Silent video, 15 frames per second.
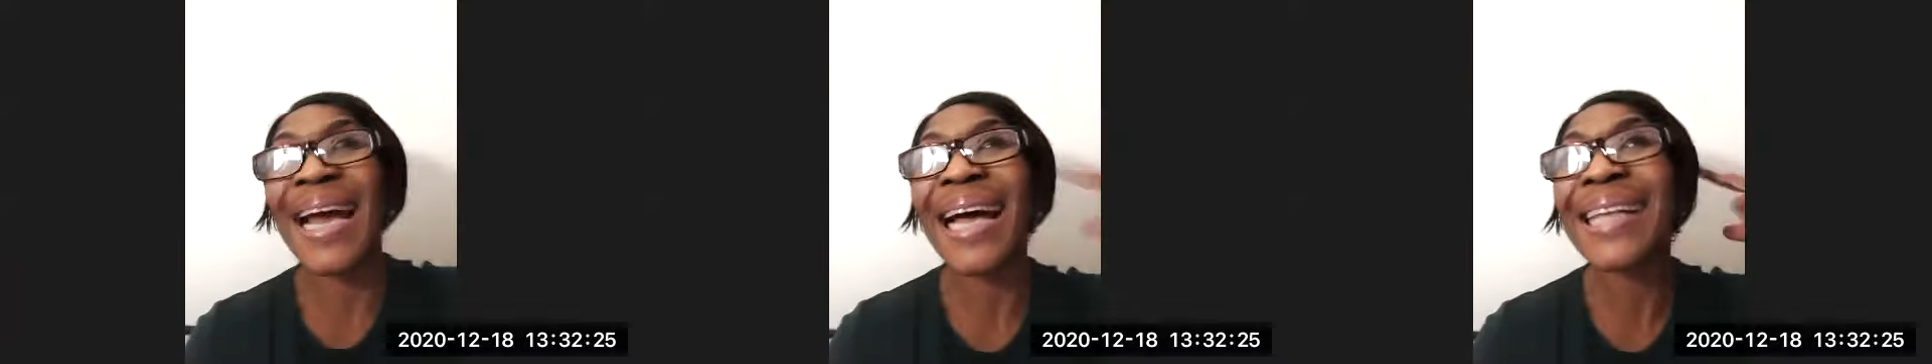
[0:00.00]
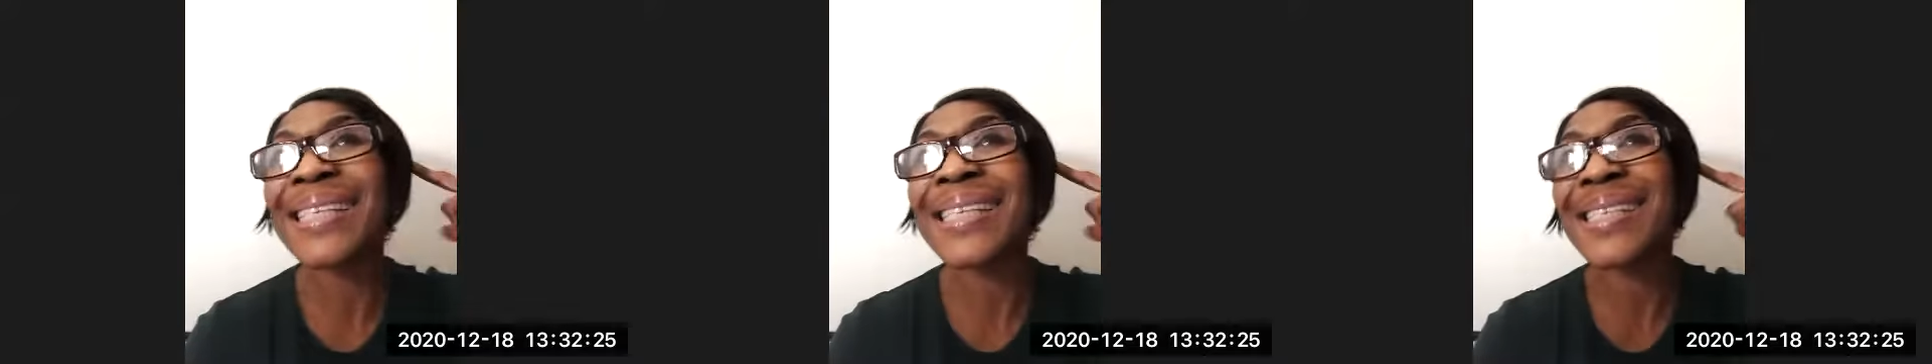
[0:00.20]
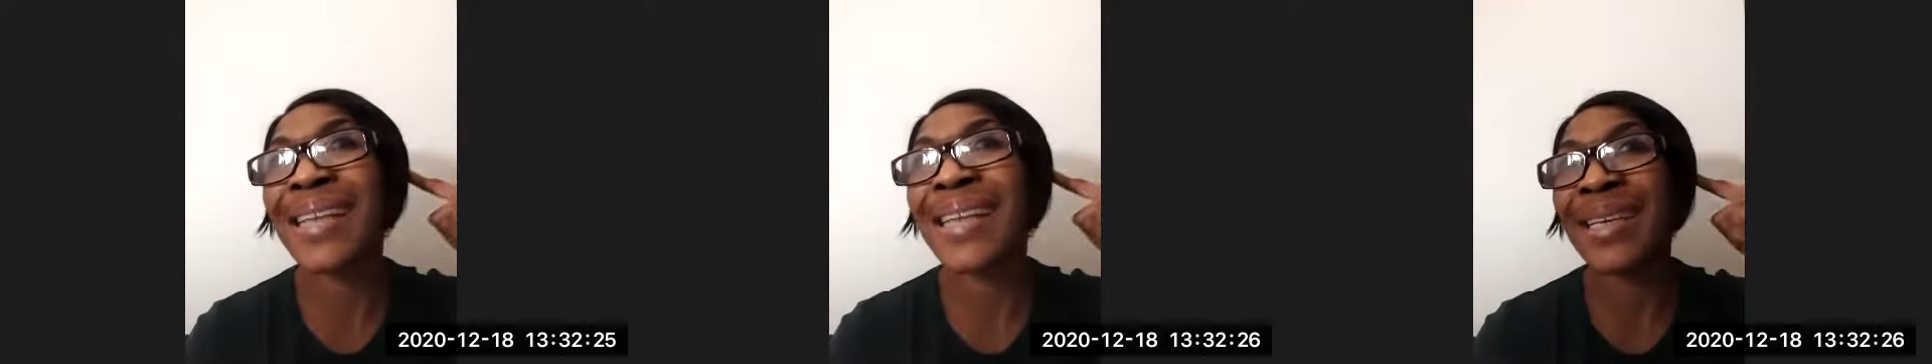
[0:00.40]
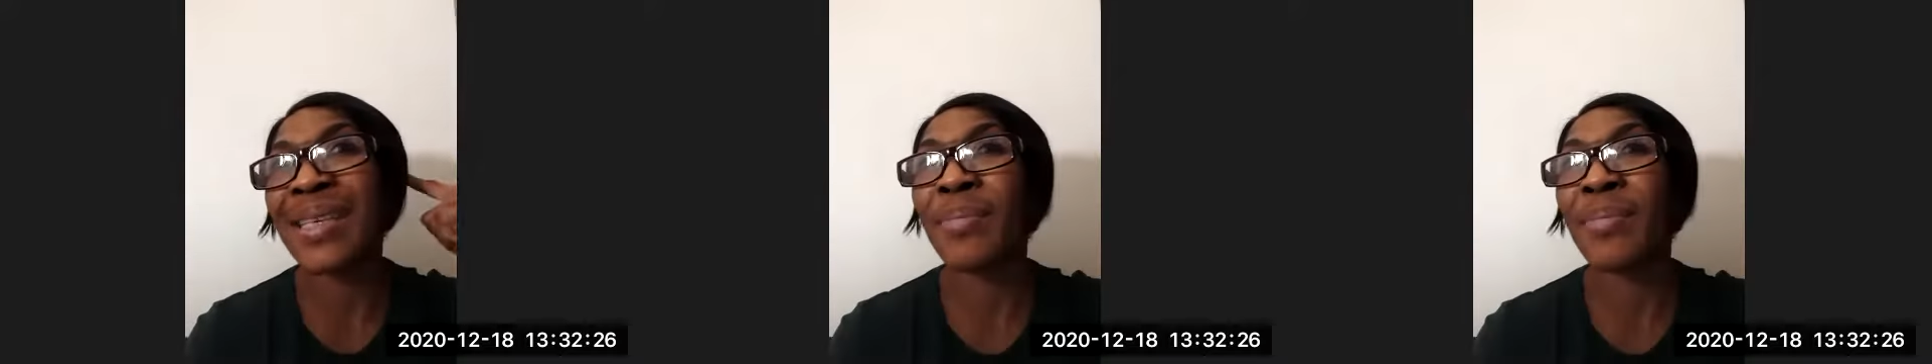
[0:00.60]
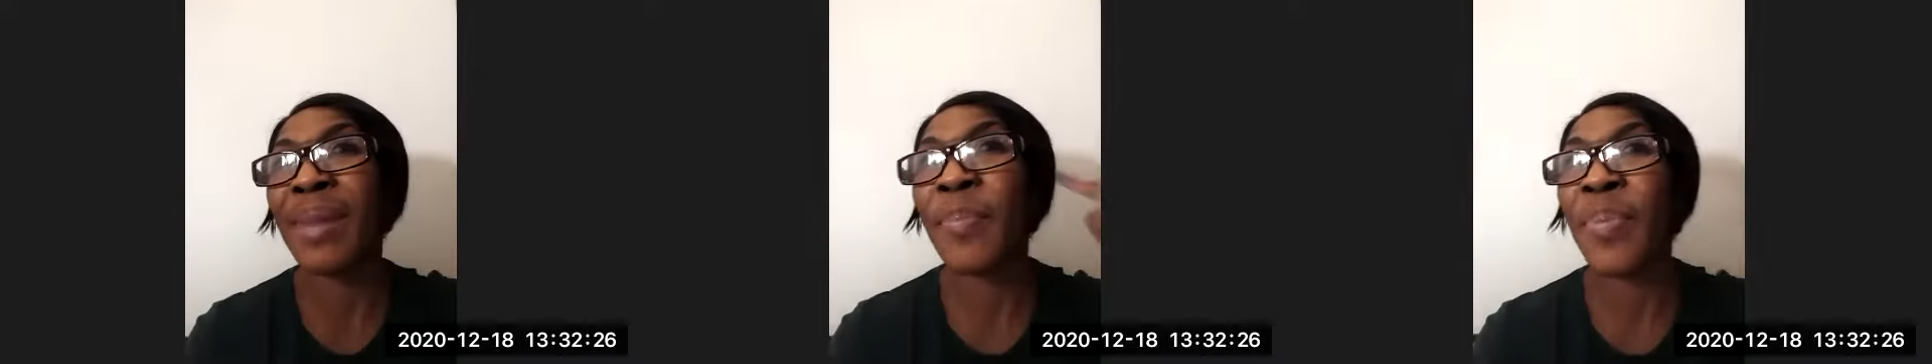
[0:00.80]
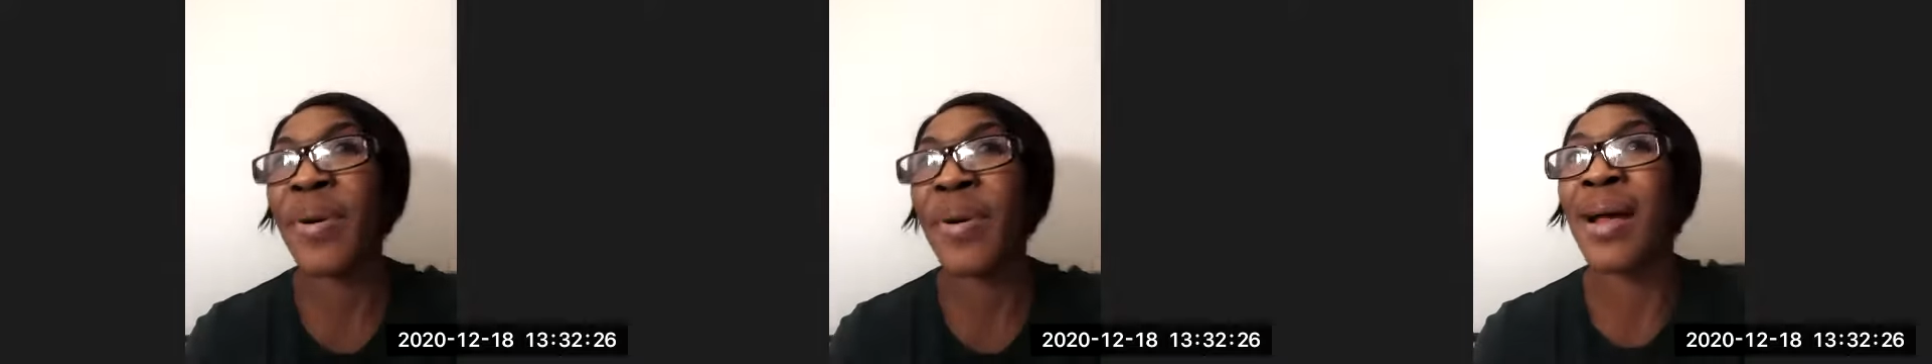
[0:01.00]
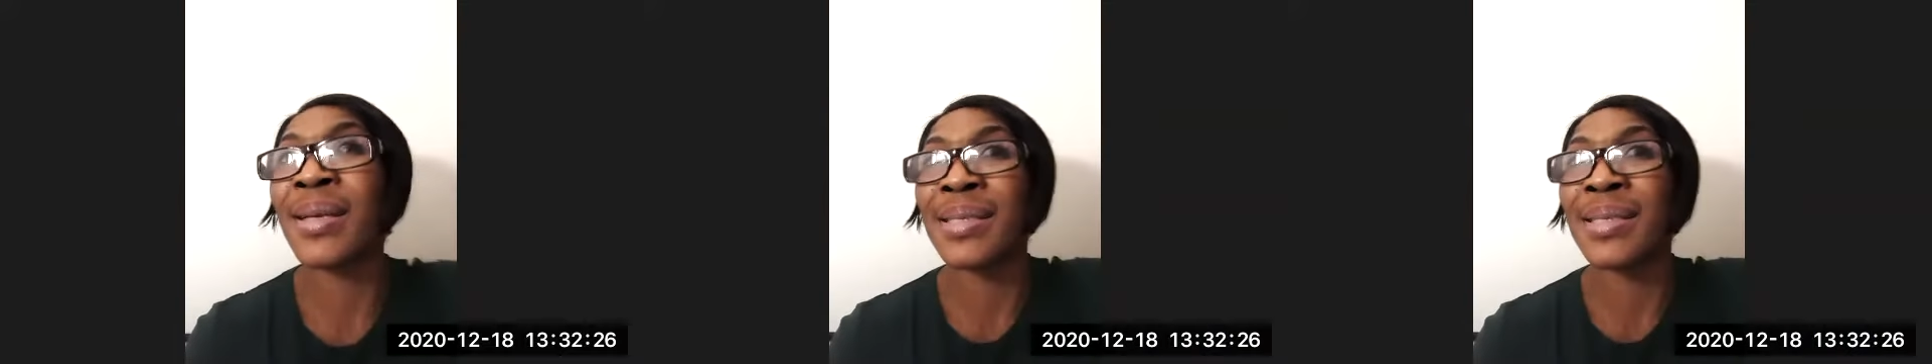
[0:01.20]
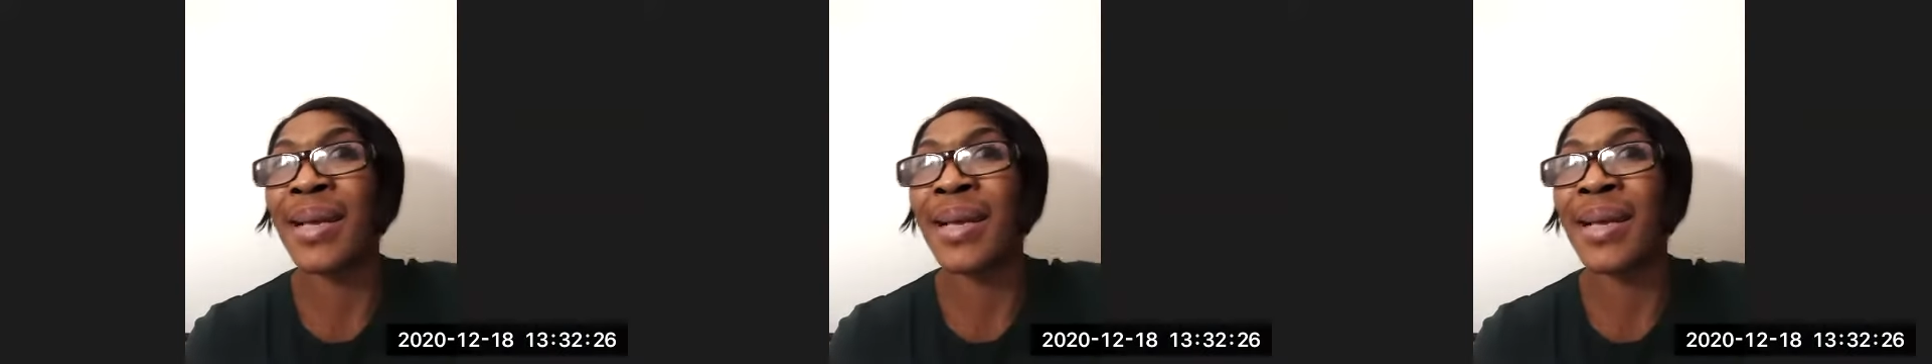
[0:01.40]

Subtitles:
answered my prayers